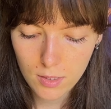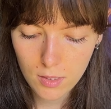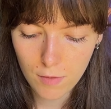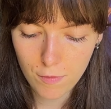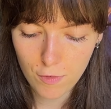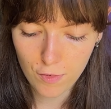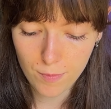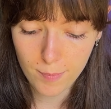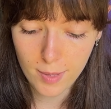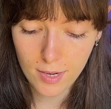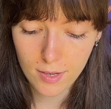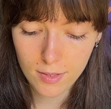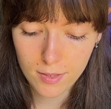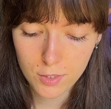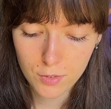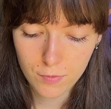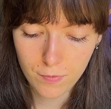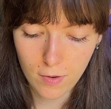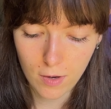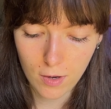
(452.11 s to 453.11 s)
If you've made it
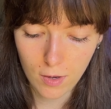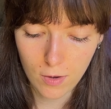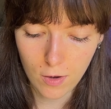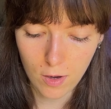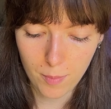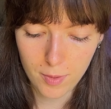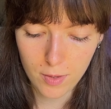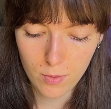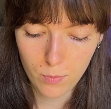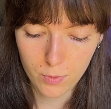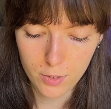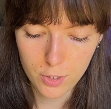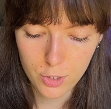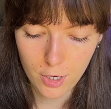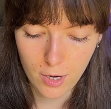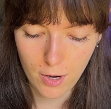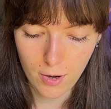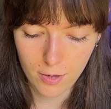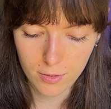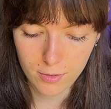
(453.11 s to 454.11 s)
this far, comment which
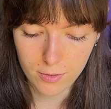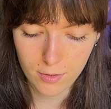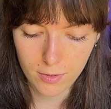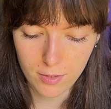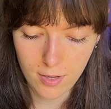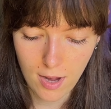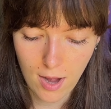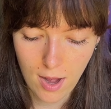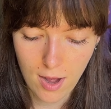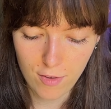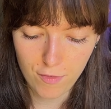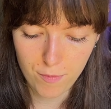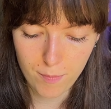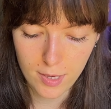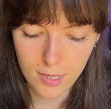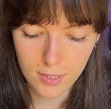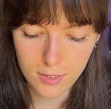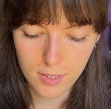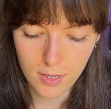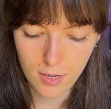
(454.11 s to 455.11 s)
character that I've
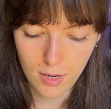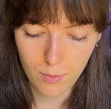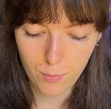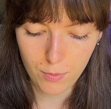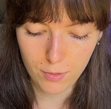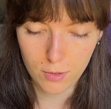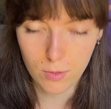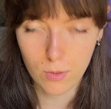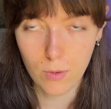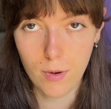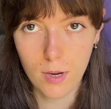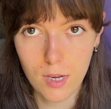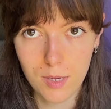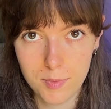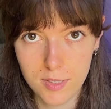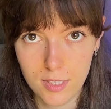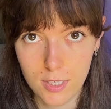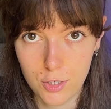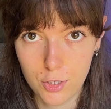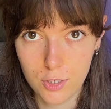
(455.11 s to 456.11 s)
made today with your
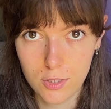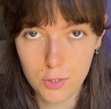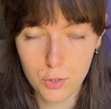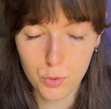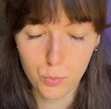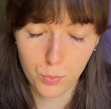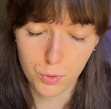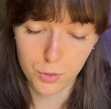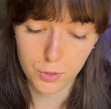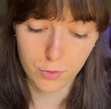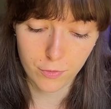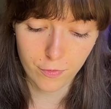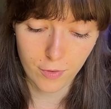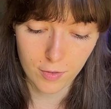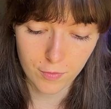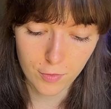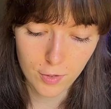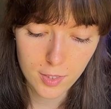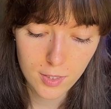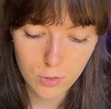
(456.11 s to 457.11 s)
recommendations was your
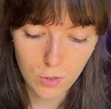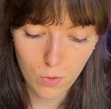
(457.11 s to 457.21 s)
favorite.